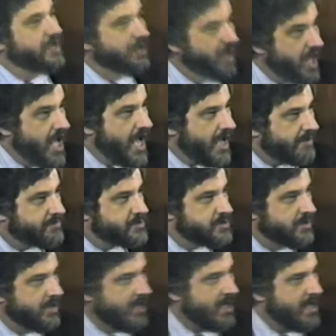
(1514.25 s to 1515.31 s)
their
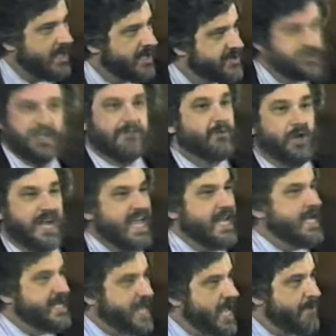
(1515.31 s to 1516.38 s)
lives suffer
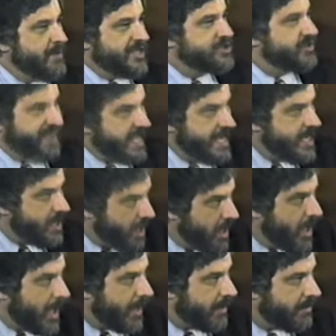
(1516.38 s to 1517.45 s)
any damage of any
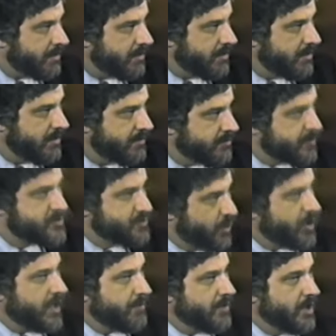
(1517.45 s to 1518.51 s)
kind from
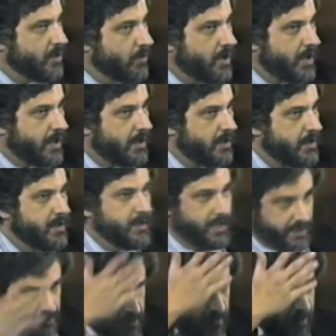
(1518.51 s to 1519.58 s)
smoking marijuana.
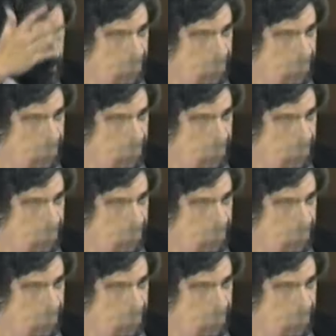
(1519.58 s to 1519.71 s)
Yes?